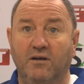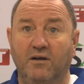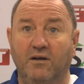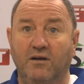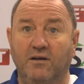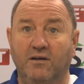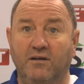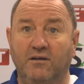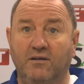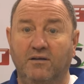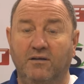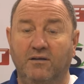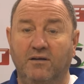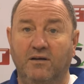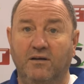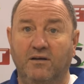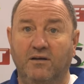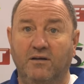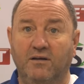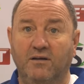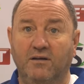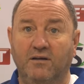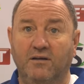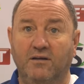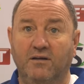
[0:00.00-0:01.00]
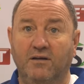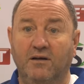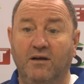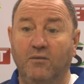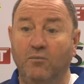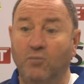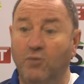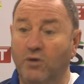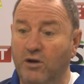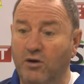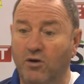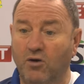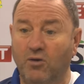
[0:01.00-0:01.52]
and uh,
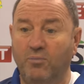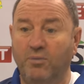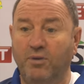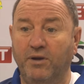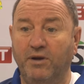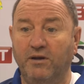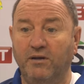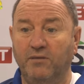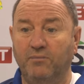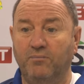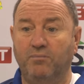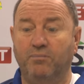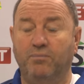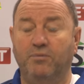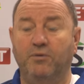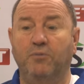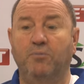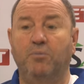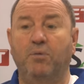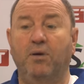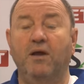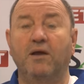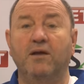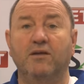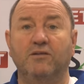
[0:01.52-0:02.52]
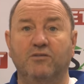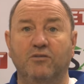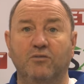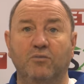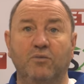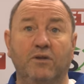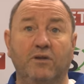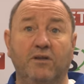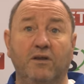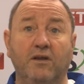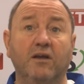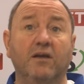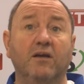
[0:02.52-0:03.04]
and we got to pick the, the players that
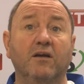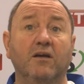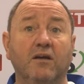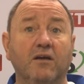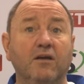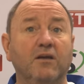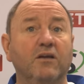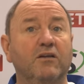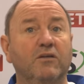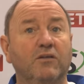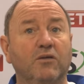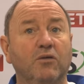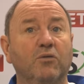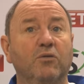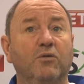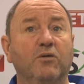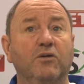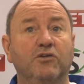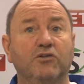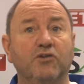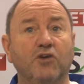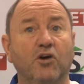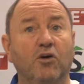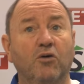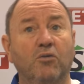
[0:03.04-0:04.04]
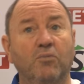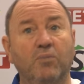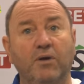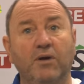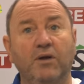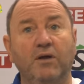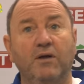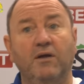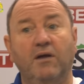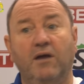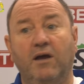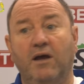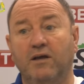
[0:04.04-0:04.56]
we think are going to do the job,
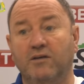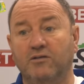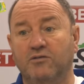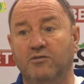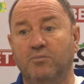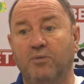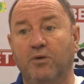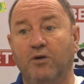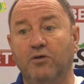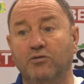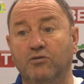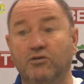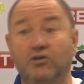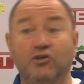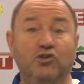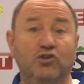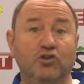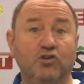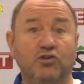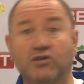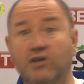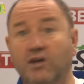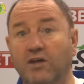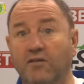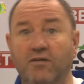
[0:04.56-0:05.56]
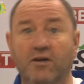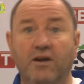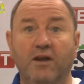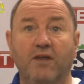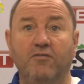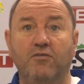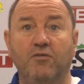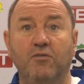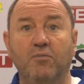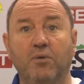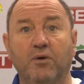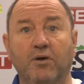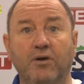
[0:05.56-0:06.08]
as opposed to just giving
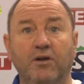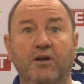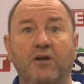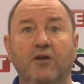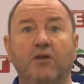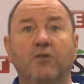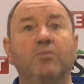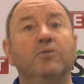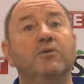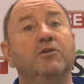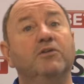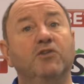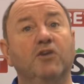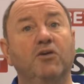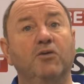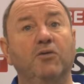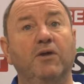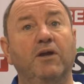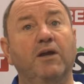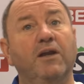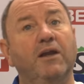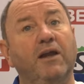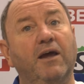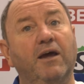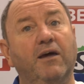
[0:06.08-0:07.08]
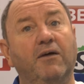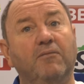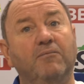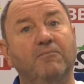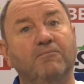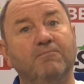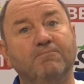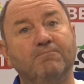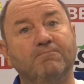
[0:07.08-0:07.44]
everybody an opportunity now.